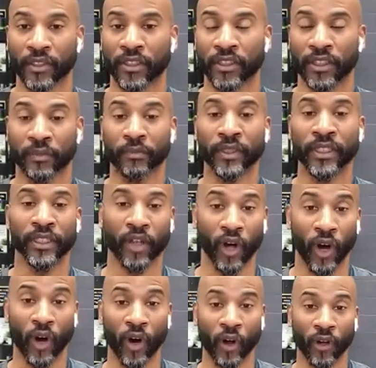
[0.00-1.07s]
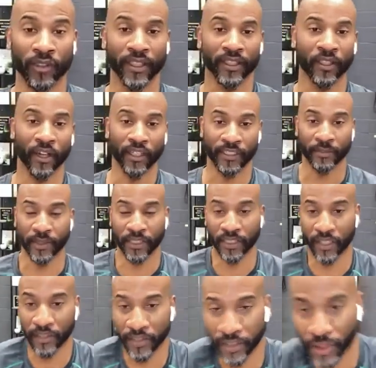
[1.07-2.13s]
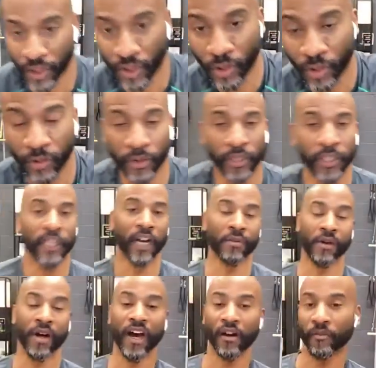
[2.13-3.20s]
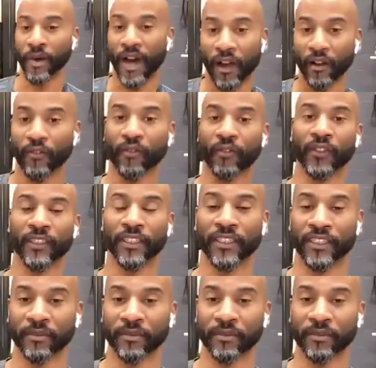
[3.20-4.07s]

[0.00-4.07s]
speak all day long, especially on this show, about how powerful it is.